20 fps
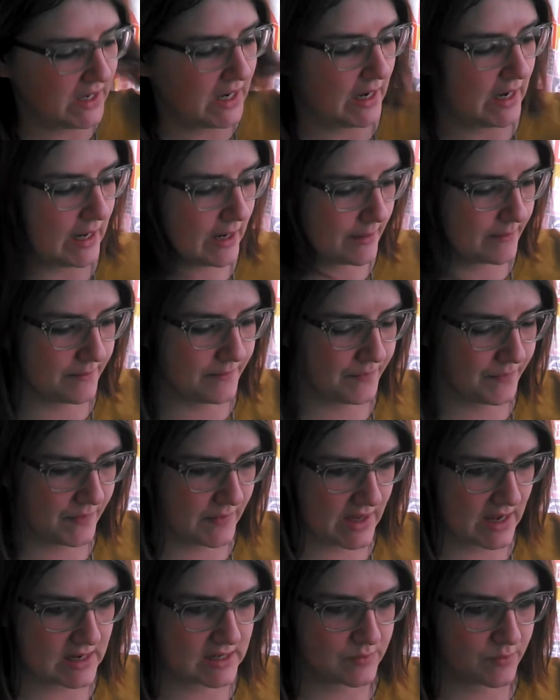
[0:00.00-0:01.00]
Knitting
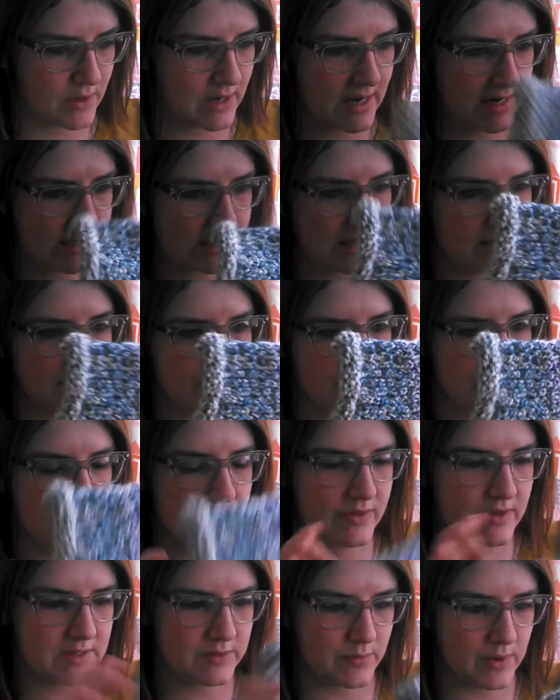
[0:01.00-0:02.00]
is what I did
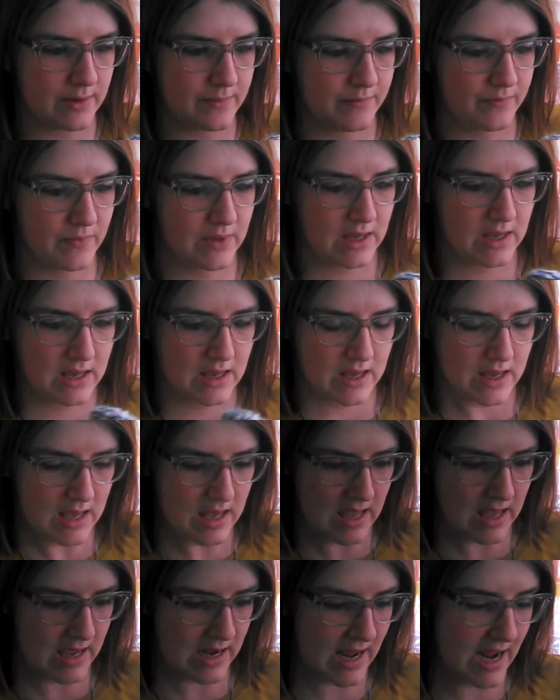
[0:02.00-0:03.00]
with this one.
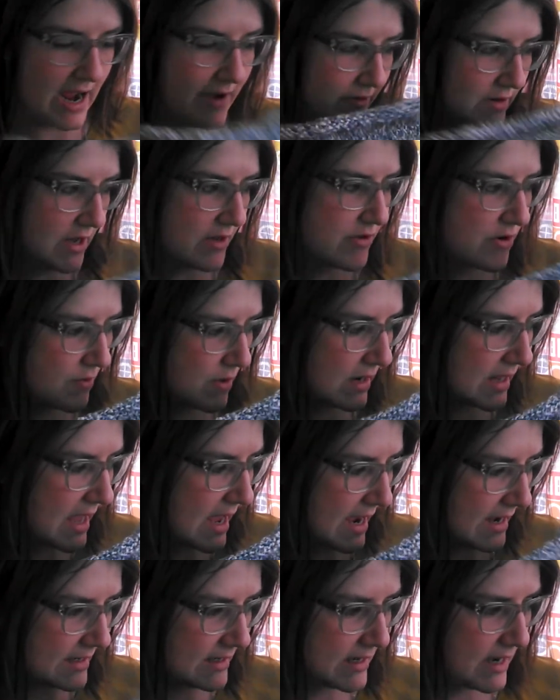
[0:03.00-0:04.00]
And I have another one
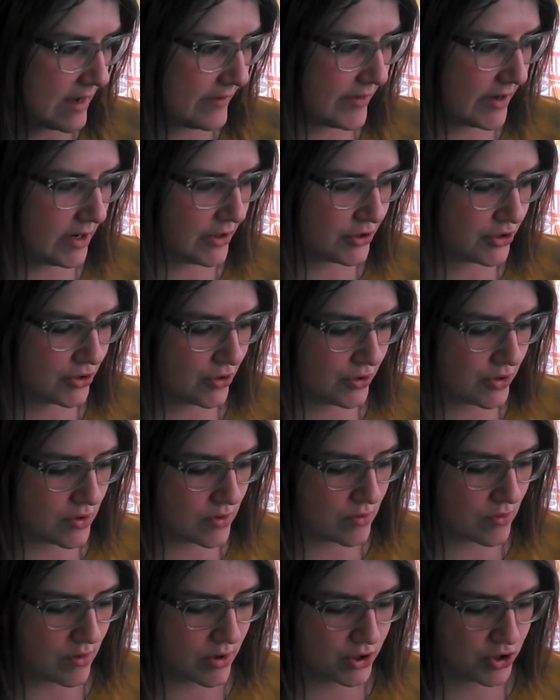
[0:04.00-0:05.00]
cast on that I'll show
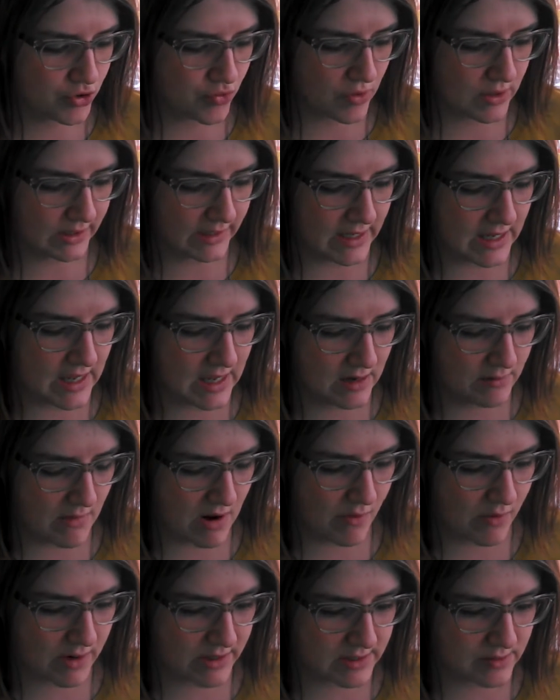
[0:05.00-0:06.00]
you shortly in
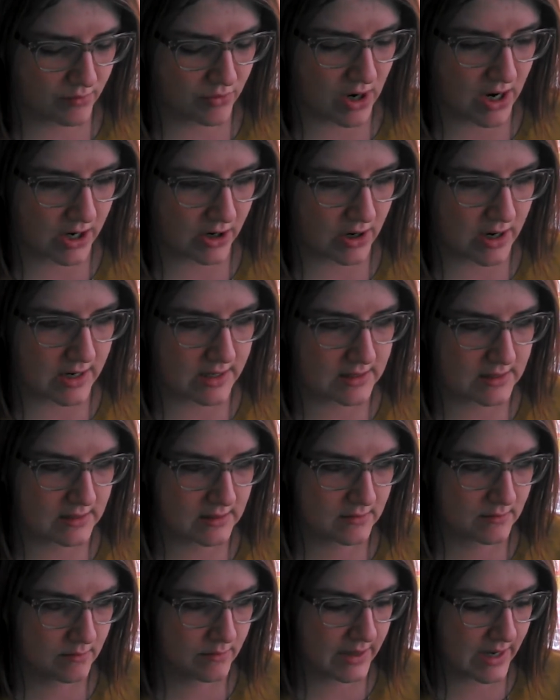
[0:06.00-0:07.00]
my works in
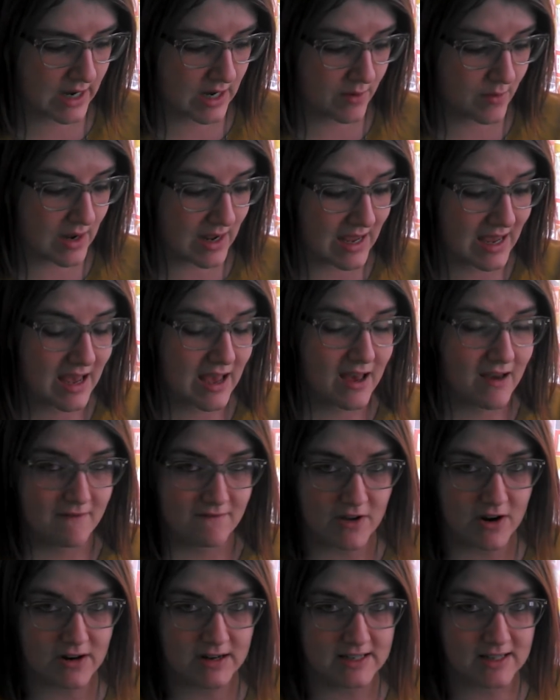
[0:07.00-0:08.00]
progress. But anyway,
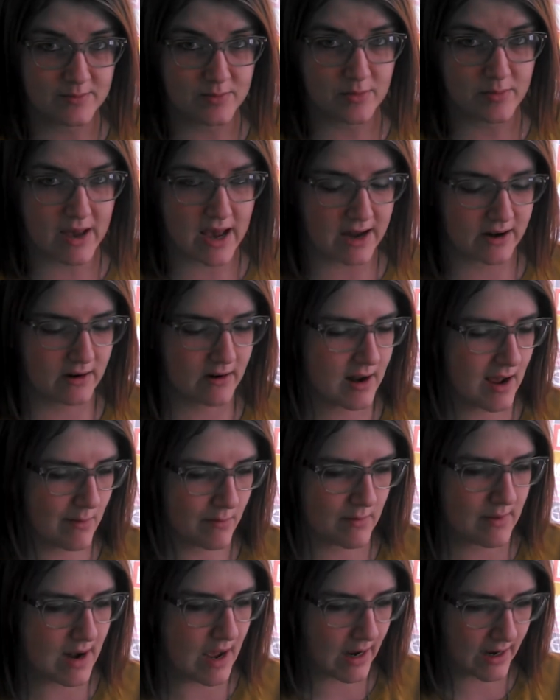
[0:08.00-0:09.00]
very simple pattern.
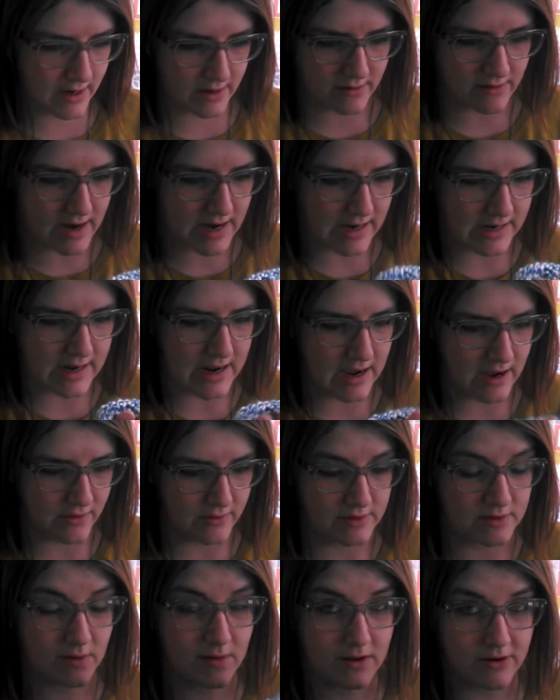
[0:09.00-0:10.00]
I'm not going to write it
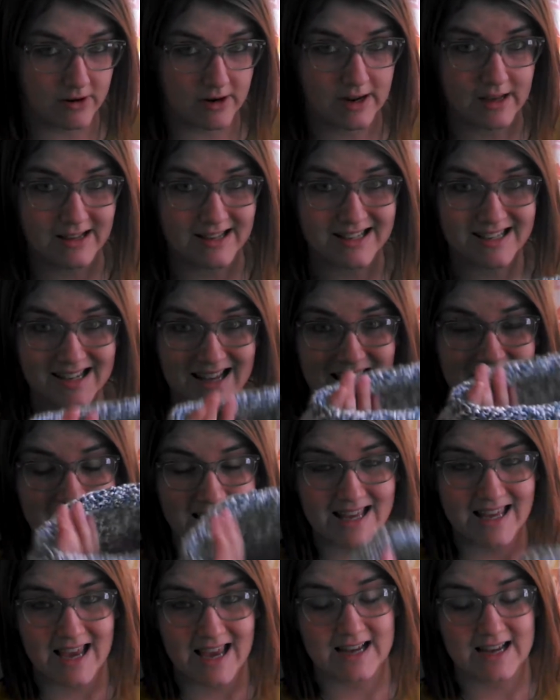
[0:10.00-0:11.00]
down, so here it is.
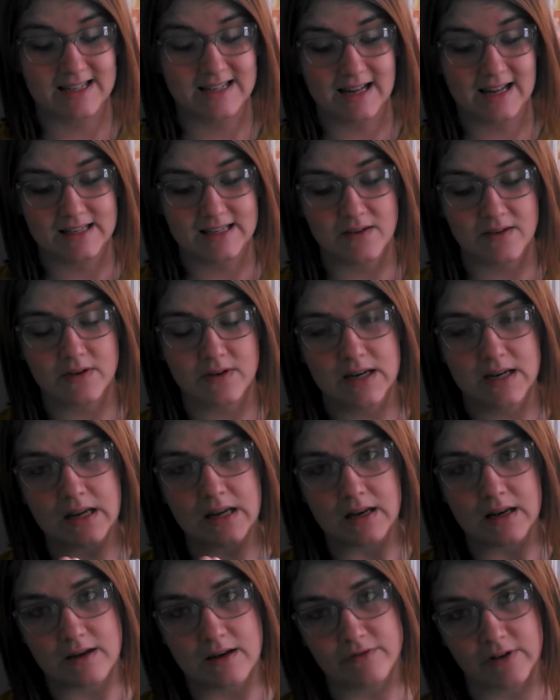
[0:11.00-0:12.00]
Cast on
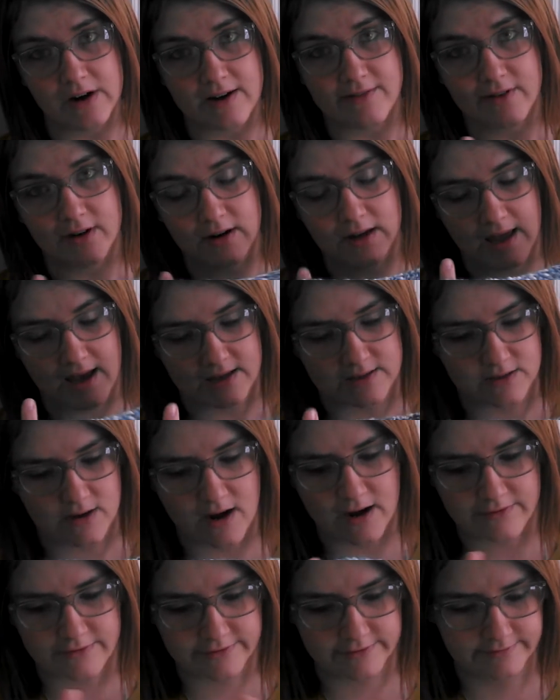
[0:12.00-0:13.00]
70, knit forever, cast
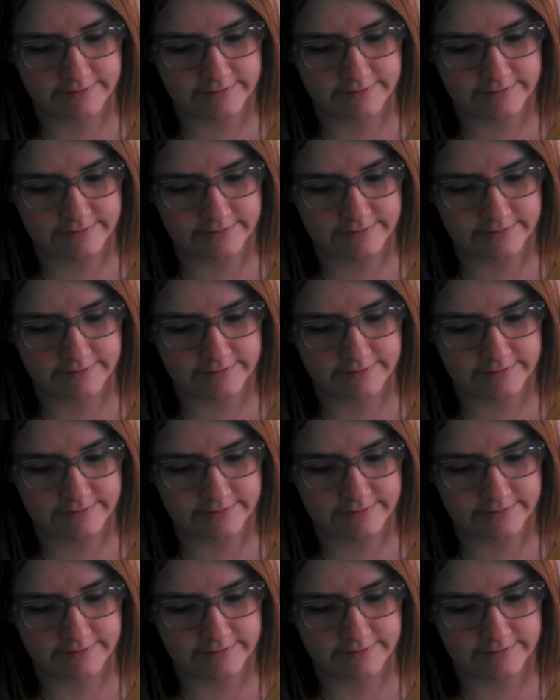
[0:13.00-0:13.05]
off.